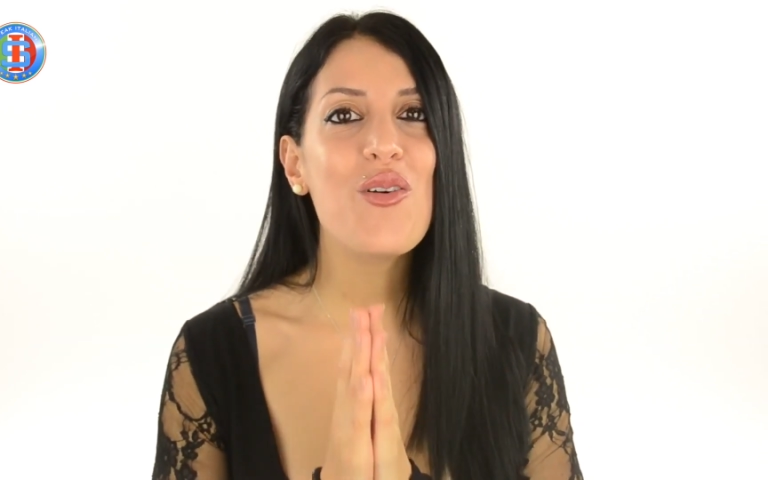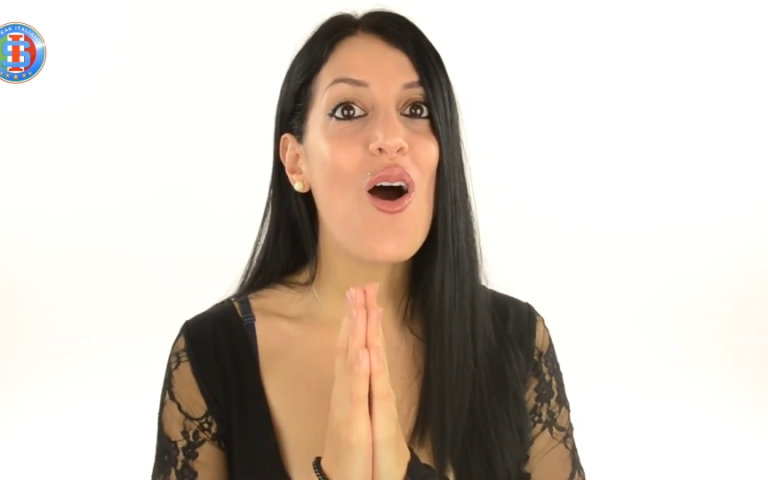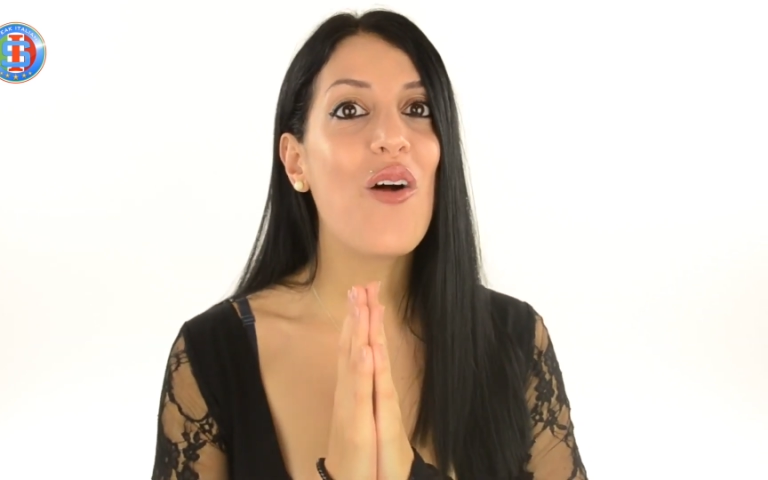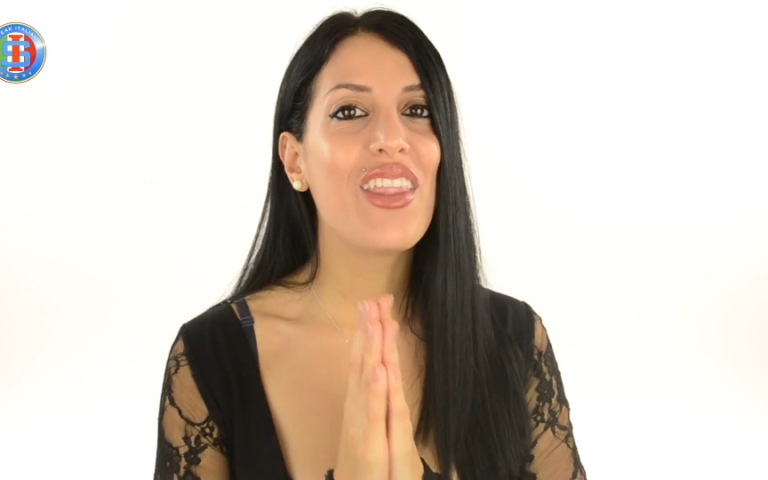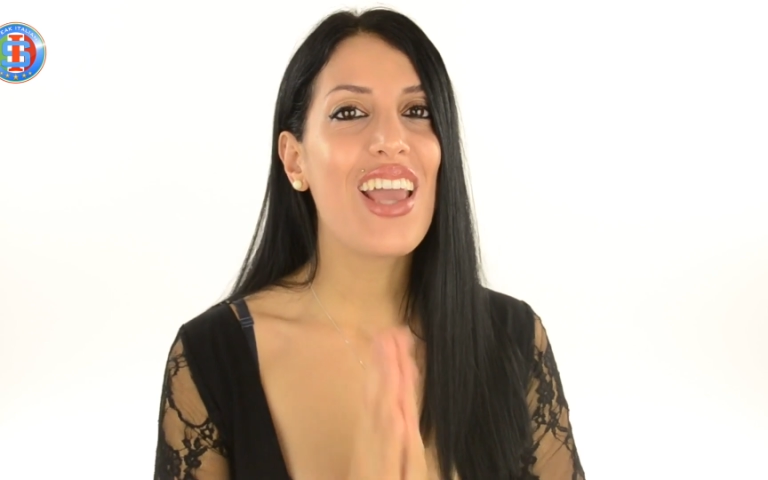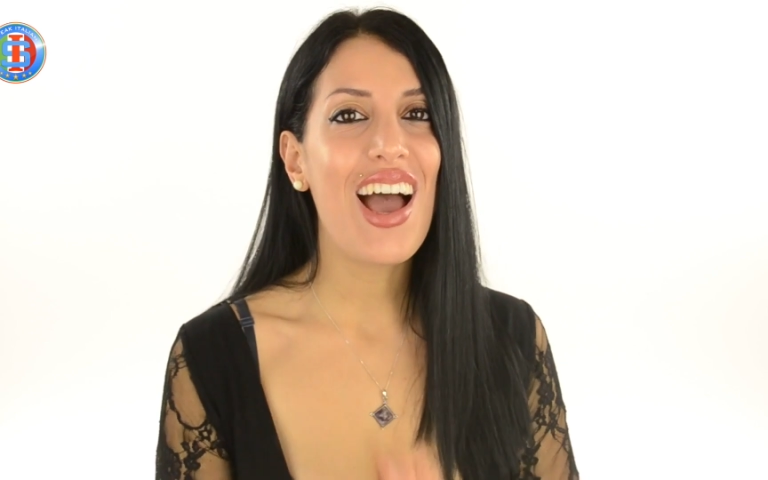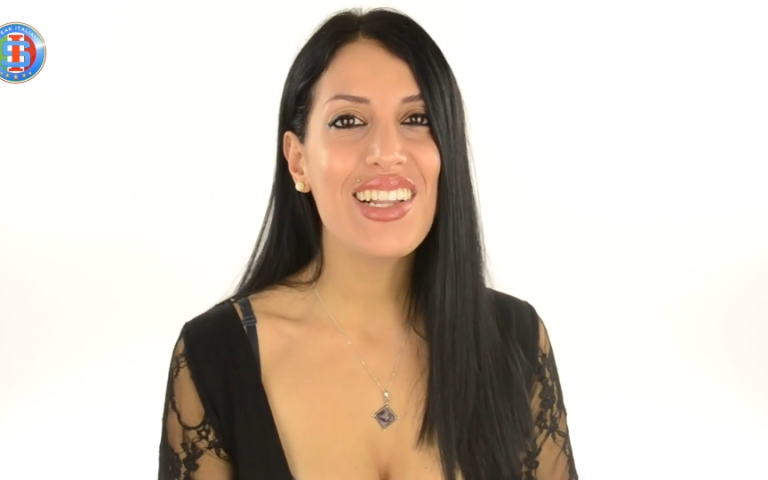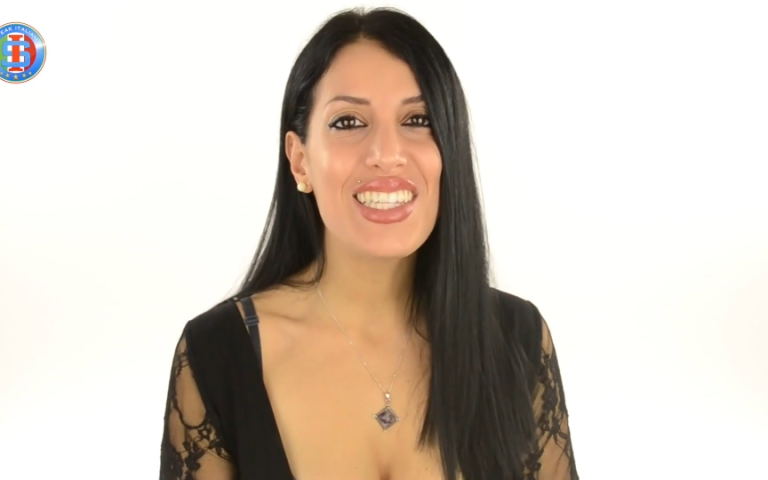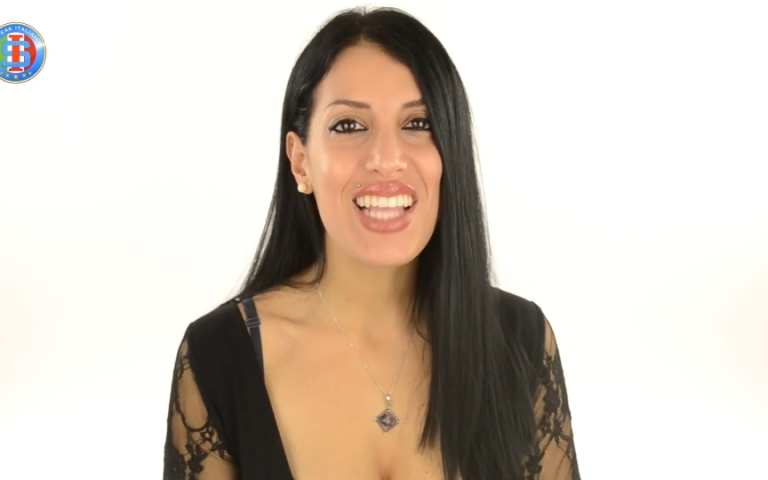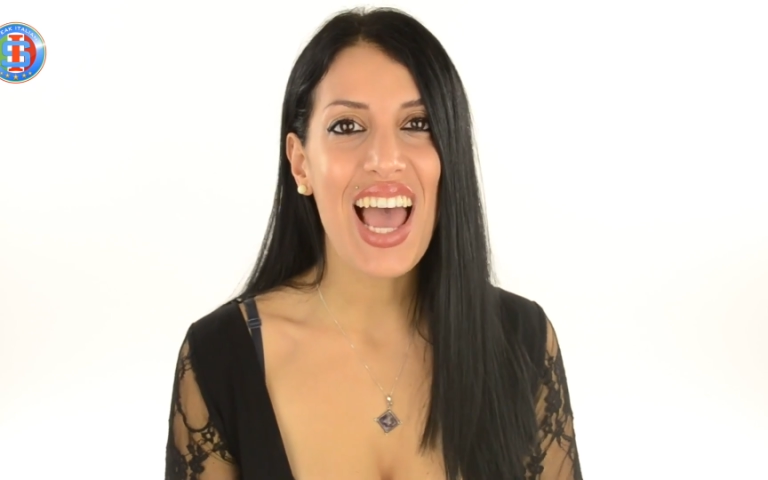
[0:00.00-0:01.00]
on the
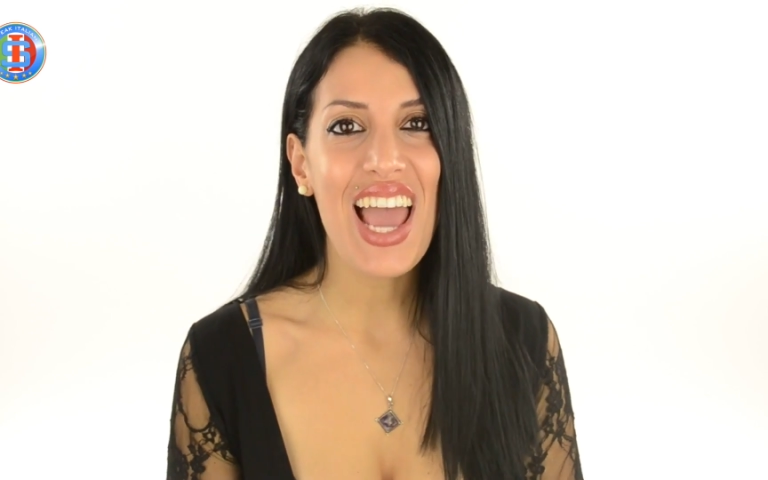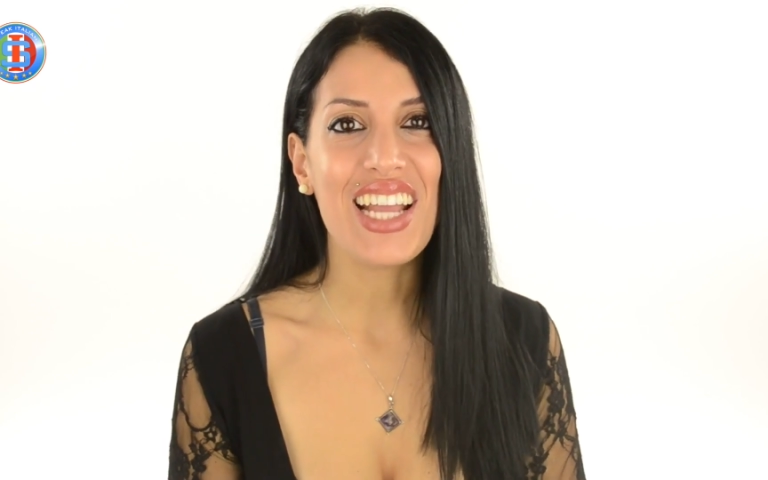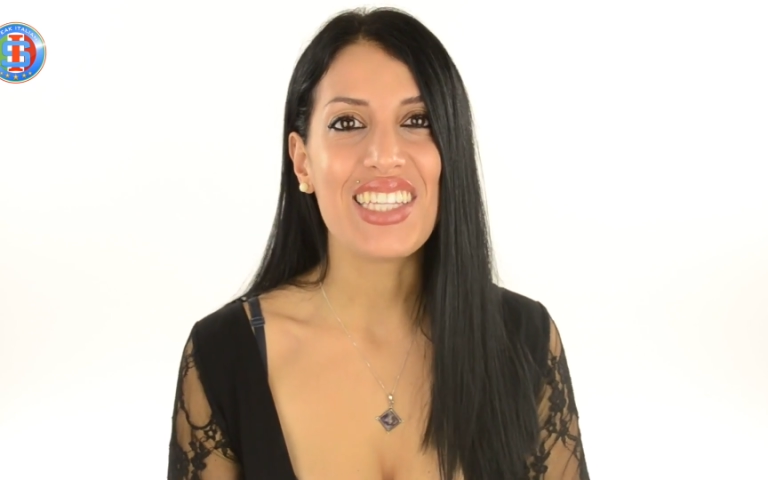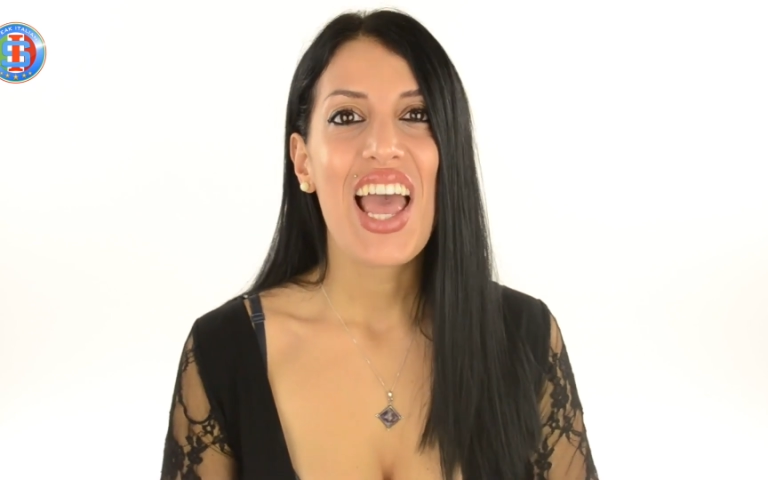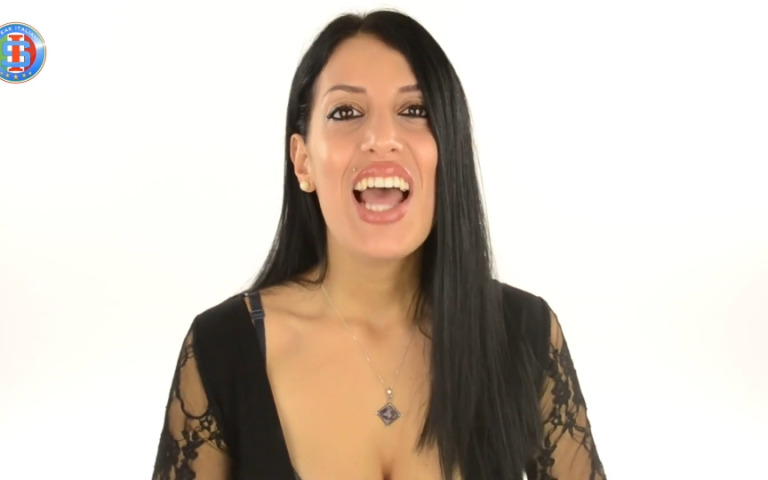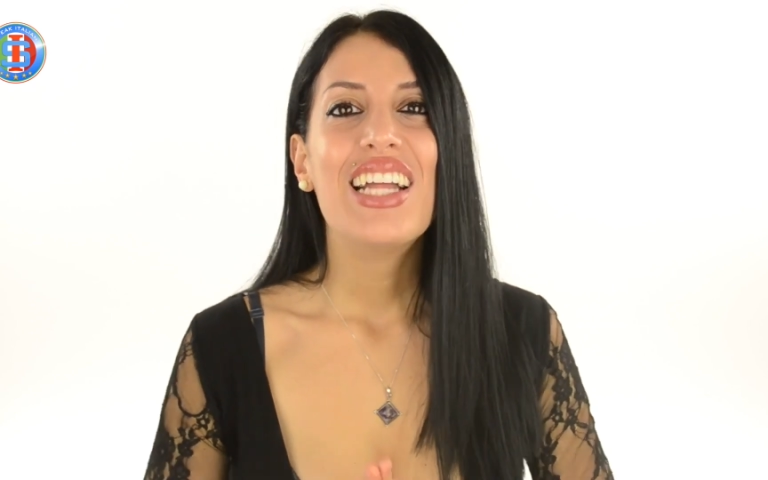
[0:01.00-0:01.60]
other side.